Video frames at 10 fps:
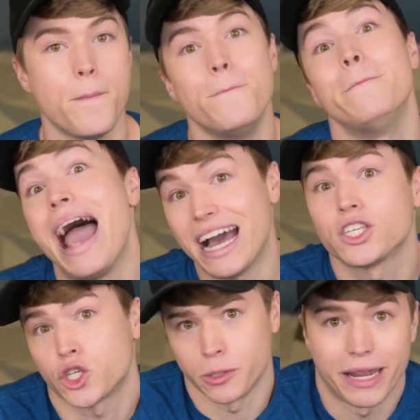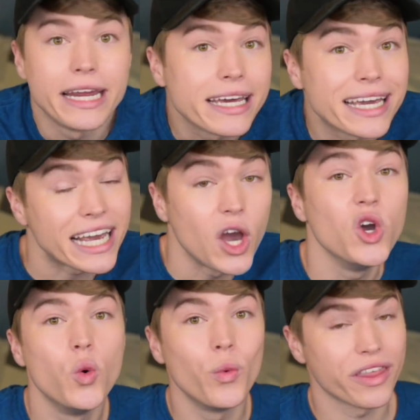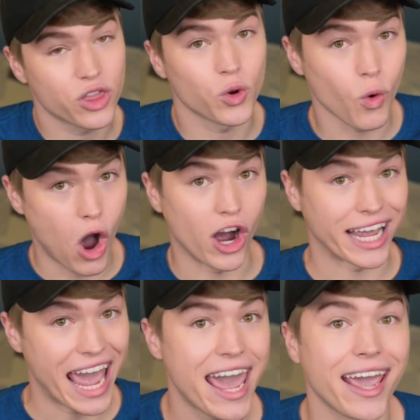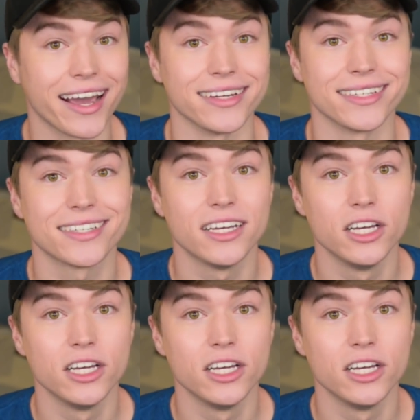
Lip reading: masturbating with the wrong hand.